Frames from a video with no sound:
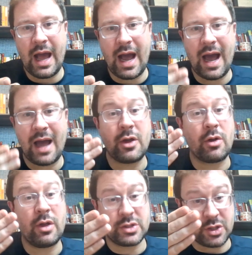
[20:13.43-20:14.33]
a
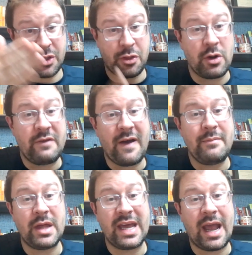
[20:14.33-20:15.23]
$35
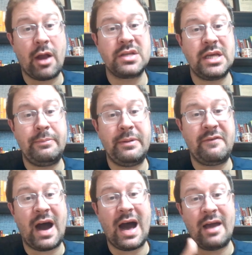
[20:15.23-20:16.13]
million guaranteed
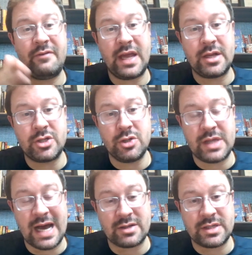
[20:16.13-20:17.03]
P5 in
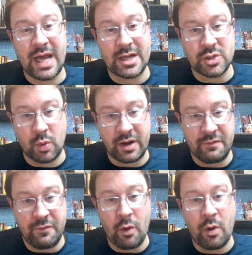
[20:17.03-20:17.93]

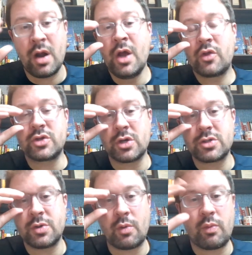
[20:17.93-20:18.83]
2024. There's
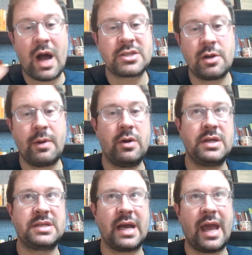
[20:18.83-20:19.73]
also a roster
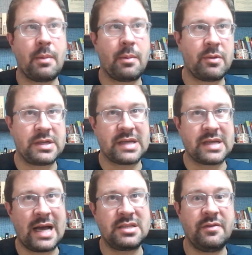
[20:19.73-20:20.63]
bonus. I can't remember the
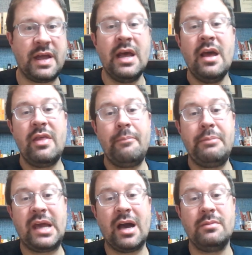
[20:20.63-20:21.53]
size of it that
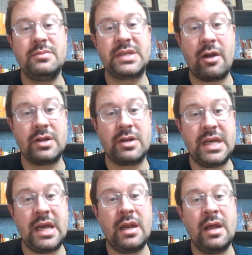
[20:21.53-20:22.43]
becomes
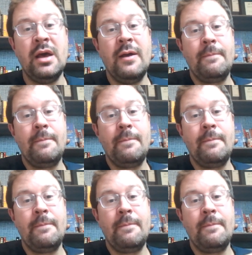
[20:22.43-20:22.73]
guaranteed